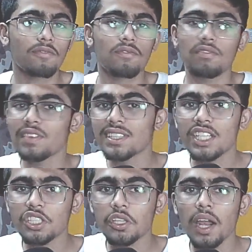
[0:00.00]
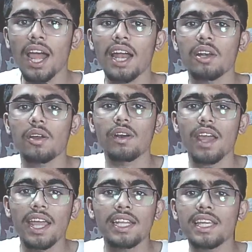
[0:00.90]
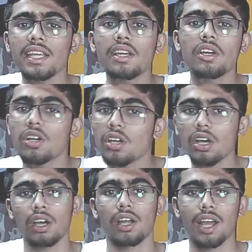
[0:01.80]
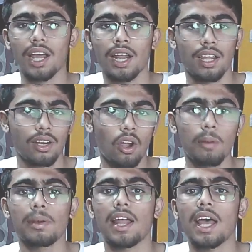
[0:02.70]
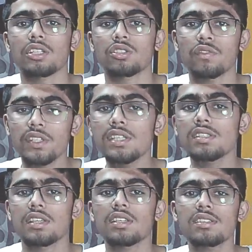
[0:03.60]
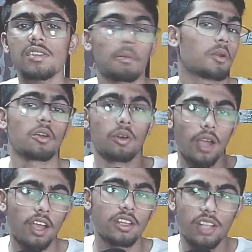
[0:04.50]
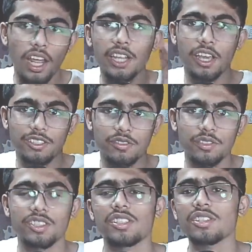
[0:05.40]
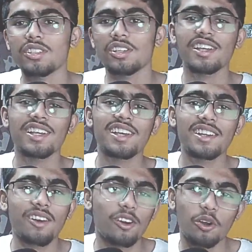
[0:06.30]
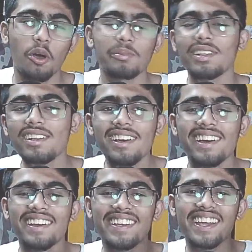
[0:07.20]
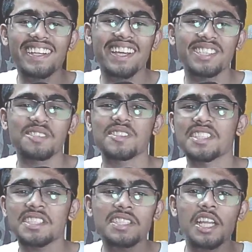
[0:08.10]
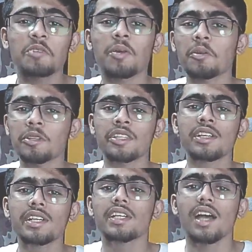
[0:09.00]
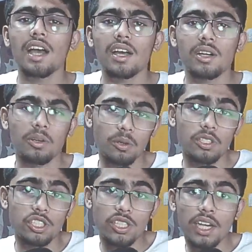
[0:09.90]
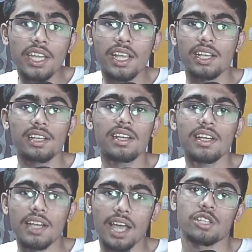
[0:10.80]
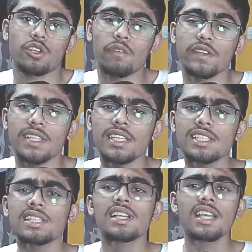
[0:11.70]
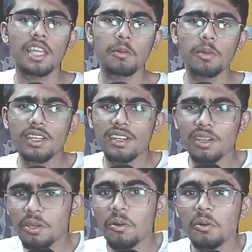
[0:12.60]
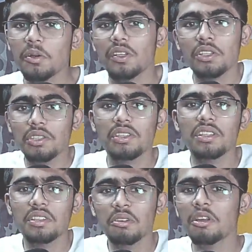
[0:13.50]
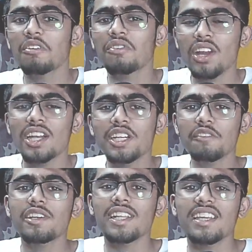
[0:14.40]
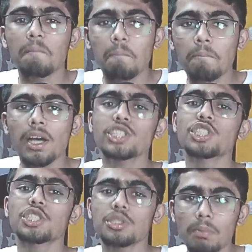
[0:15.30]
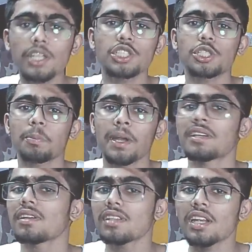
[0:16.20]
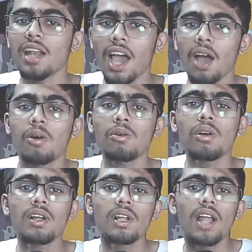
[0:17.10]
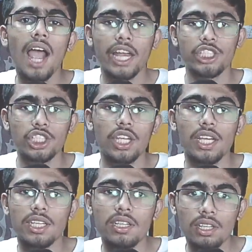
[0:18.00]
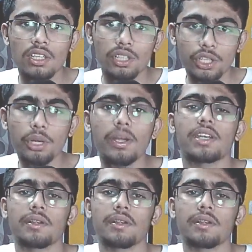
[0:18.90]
physics grad or any normal astrophysicist, any astrophysicist, not normal, any astrophysicist, anyone with who is studying astrophysics, he would know the theory of relativity much better than how Einstein knew it.